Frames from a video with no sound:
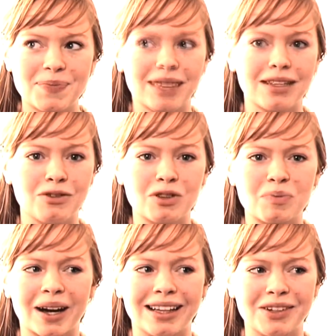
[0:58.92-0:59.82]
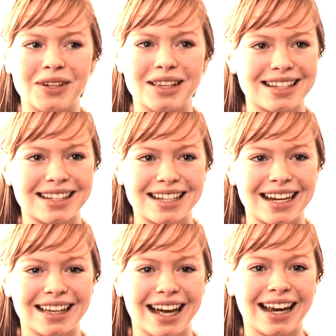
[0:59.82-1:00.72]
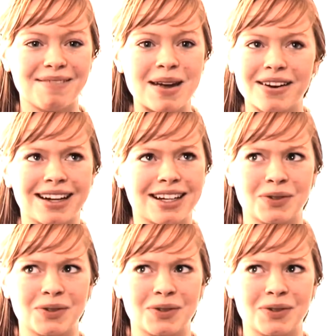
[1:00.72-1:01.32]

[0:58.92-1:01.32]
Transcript: it had been used by Louis XVI and Marie